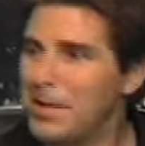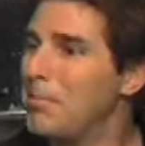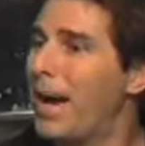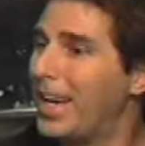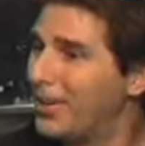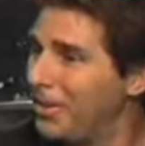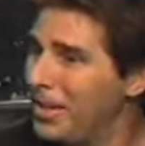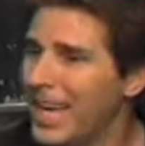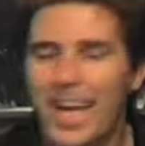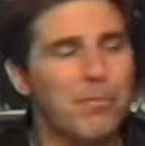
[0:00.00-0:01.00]

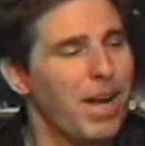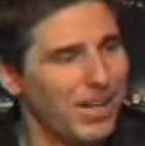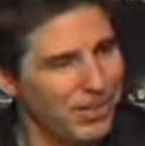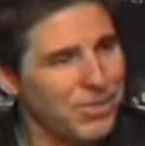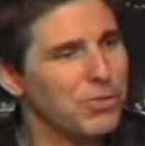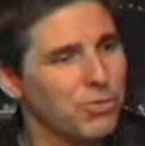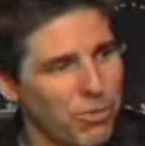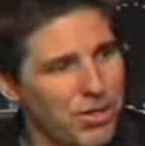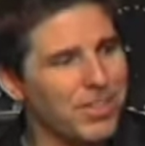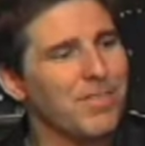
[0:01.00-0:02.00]
Michael. And Michael, this is
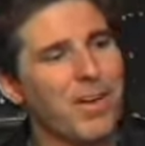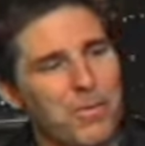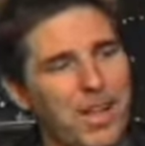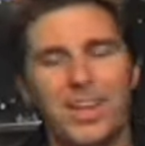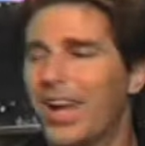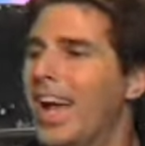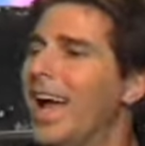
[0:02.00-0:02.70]
George, and blah, blah, blah.